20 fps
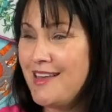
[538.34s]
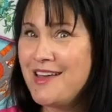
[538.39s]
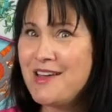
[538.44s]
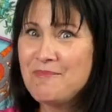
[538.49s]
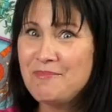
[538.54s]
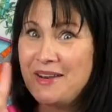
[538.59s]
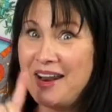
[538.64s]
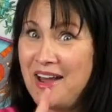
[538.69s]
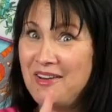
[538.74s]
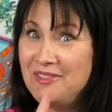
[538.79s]

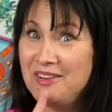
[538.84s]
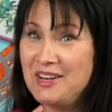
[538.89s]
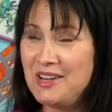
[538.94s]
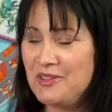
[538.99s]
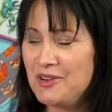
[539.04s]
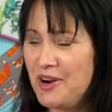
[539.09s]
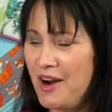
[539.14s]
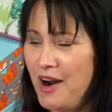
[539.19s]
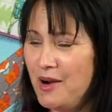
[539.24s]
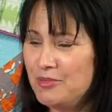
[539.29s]
But I have
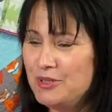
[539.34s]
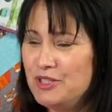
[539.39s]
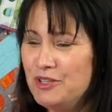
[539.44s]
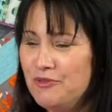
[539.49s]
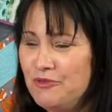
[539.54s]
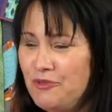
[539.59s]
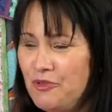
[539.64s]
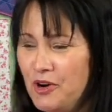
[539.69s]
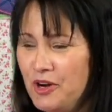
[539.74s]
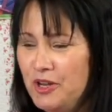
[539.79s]
another option
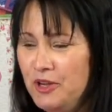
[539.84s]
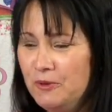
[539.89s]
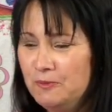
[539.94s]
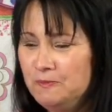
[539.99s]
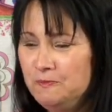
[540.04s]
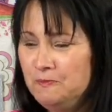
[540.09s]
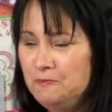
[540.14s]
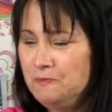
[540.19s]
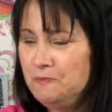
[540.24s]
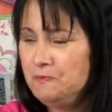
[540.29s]
for you.
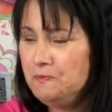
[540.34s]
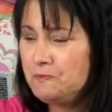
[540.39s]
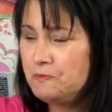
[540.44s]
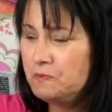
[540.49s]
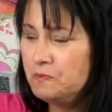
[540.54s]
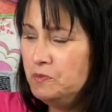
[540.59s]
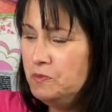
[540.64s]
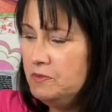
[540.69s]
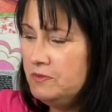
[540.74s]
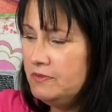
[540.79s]

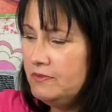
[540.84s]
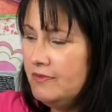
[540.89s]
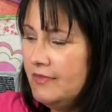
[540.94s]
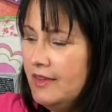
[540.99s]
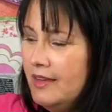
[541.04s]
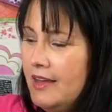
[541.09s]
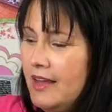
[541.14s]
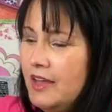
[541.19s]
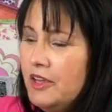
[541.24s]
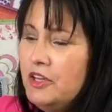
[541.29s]

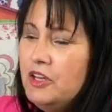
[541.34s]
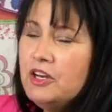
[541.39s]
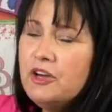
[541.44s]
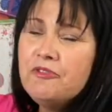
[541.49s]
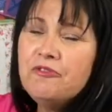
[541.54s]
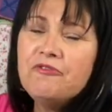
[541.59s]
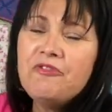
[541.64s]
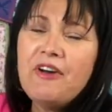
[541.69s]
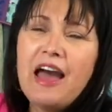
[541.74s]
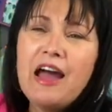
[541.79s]
You know,
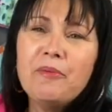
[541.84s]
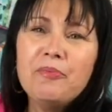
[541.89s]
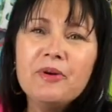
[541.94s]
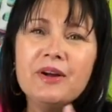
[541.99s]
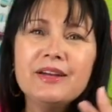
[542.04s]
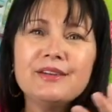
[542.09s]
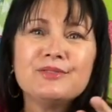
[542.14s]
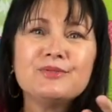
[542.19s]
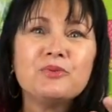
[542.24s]
fabrics